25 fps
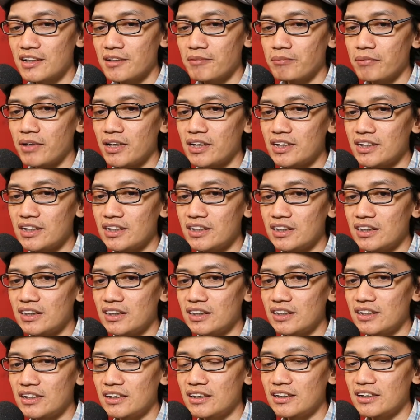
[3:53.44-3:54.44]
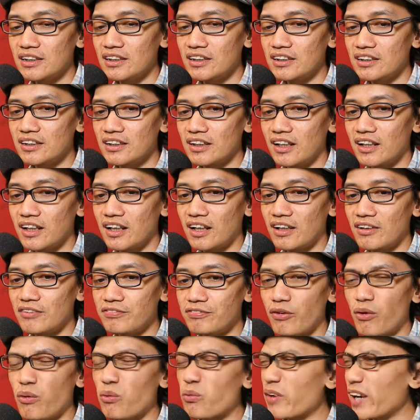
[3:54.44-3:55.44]
many
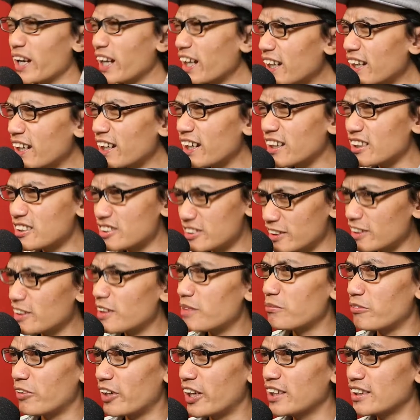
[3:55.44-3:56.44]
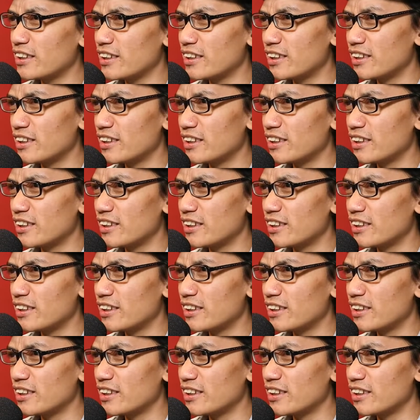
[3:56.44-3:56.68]
foreign term, right?